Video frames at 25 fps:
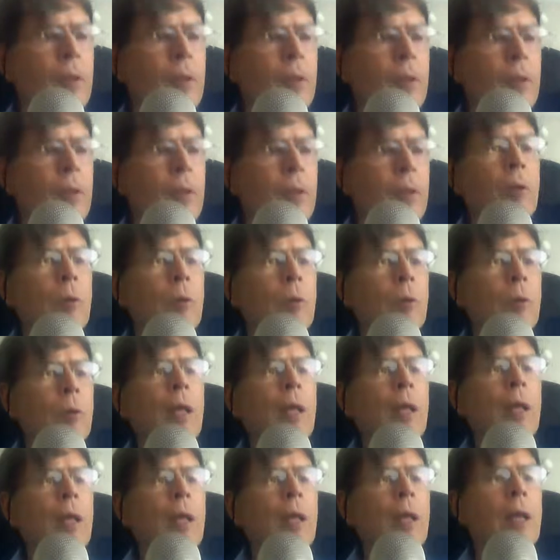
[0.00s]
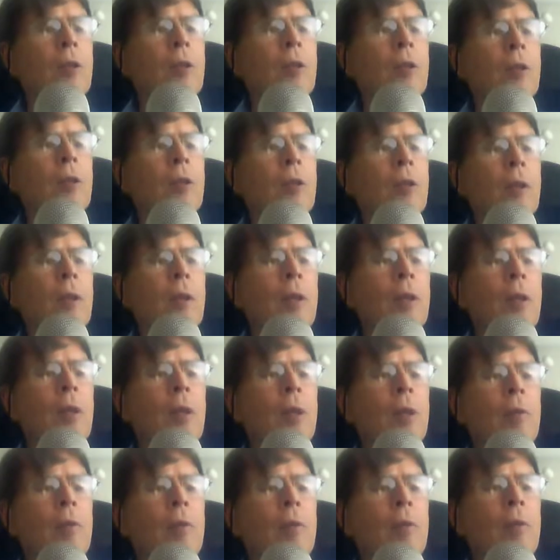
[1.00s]
Okay, so I think
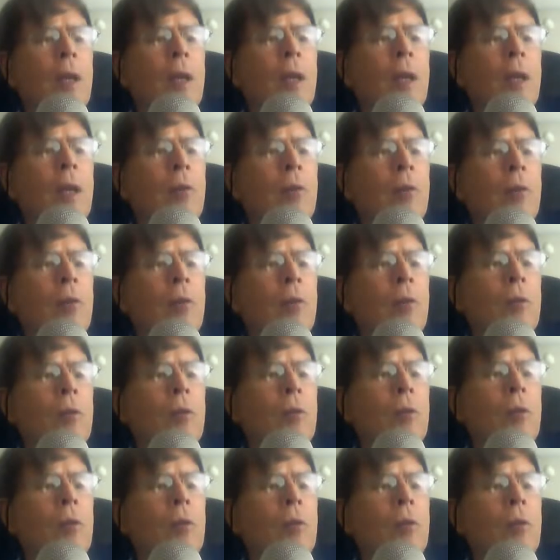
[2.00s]
I've handled